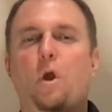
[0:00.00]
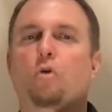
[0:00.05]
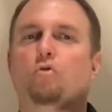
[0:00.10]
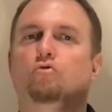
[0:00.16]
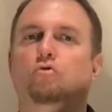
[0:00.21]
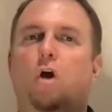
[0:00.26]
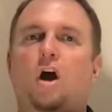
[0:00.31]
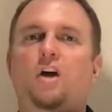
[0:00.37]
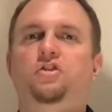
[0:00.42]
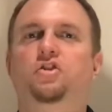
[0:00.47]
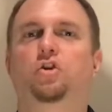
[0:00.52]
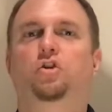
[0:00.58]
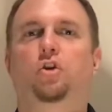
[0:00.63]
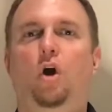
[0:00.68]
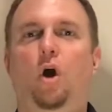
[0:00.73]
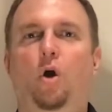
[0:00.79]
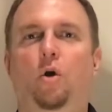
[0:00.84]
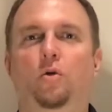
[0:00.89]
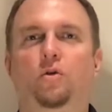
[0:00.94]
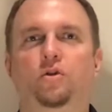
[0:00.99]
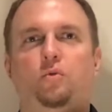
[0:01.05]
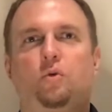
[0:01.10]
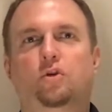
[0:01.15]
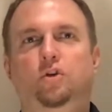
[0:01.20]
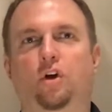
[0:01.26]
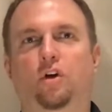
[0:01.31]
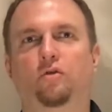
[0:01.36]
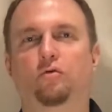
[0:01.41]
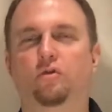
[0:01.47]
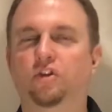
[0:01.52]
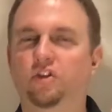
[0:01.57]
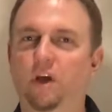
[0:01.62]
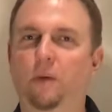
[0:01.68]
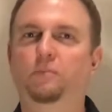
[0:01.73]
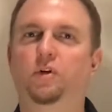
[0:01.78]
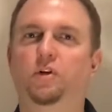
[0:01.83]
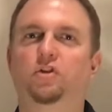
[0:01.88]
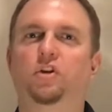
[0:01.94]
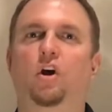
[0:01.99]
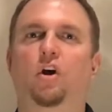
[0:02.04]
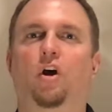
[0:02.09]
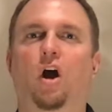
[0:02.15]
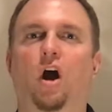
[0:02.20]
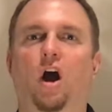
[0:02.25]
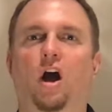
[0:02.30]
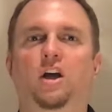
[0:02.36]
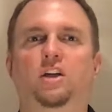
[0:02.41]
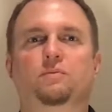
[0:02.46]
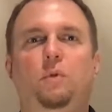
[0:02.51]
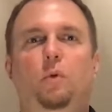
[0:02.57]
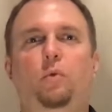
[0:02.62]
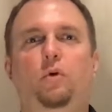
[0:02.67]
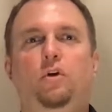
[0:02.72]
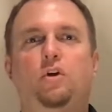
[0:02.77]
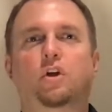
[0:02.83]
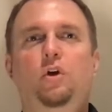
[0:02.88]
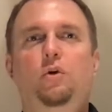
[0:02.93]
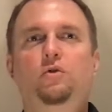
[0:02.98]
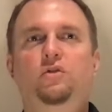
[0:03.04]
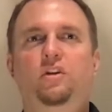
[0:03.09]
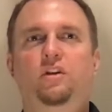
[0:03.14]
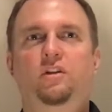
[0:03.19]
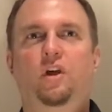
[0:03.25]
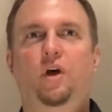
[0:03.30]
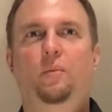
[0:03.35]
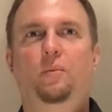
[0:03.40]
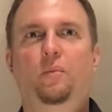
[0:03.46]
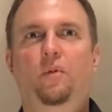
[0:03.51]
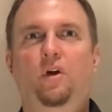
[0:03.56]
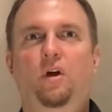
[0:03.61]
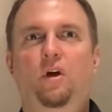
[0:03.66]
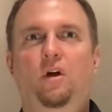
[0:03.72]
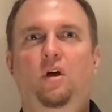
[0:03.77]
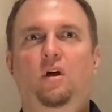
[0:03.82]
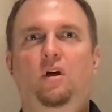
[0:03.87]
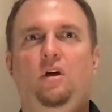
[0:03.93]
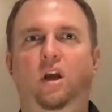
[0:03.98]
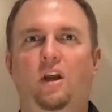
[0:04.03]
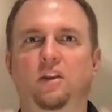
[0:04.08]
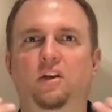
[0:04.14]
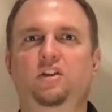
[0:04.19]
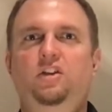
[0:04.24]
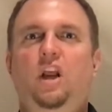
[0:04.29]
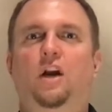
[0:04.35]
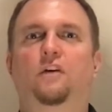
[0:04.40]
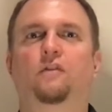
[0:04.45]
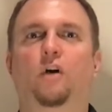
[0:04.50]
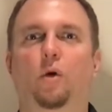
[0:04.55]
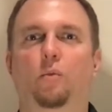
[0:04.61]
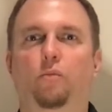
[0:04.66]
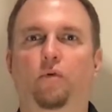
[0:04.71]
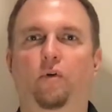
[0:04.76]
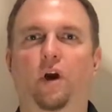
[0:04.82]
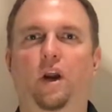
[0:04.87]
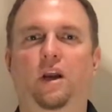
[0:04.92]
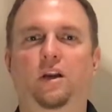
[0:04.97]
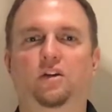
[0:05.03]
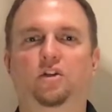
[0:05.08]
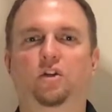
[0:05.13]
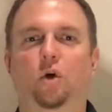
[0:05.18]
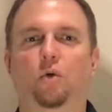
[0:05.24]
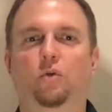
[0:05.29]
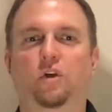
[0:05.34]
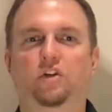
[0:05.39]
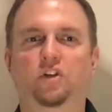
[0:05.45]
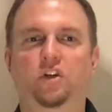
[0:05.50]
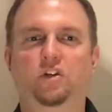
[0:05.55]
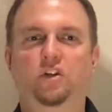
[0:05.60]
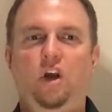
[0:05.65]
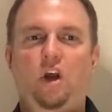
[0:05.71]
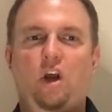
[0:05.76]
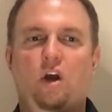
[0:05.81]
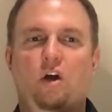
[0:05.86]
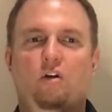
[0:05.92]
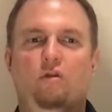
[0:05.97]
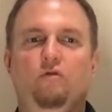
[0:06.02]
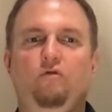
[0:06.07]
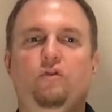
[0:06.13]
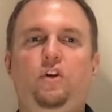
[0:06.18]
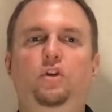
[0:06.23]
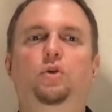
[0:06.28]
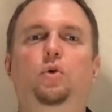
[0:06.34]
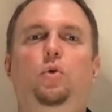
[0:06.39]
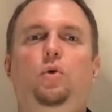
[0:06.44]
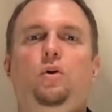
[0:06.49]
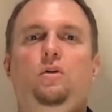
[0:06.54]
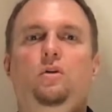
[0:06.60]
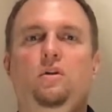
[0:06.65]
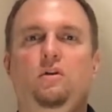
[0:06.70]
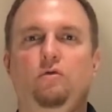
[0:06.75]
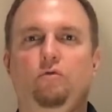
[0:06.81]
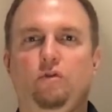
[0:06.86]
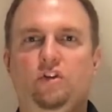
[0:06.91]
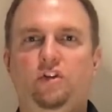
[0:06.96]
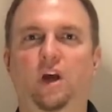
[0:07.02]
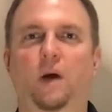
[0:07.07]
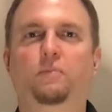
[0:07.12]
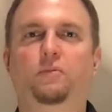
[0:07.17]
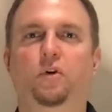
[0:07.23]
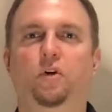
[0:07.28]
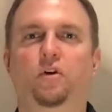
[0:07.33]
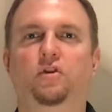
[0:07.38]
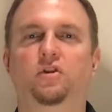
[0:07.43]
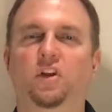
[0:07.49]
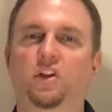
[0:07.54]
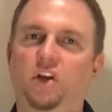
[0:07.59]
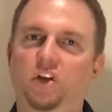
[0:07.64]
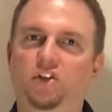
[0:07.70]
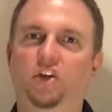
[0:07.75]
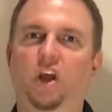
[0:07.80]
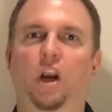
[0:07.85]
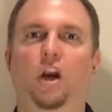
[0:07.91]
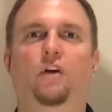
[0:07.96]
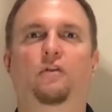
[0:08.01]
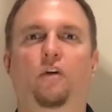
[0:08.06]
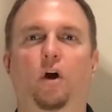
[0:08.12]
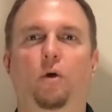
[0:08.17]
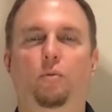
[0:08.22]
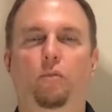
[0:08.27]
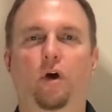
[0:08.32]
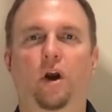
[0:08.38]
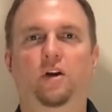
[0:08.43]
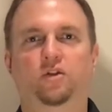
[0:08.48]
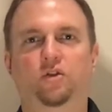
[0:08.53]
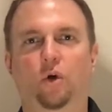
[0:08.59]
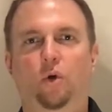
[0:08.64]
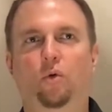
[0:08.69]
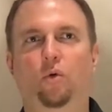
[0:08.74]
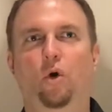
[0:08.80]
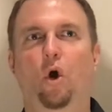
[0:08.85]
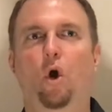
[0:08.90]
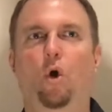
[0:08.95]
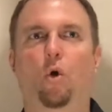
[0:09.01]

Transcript: rods and cones, which are the receptors in our eyes, but we're using them in the center of our brain. So this is visual receptors in the center of our brain. So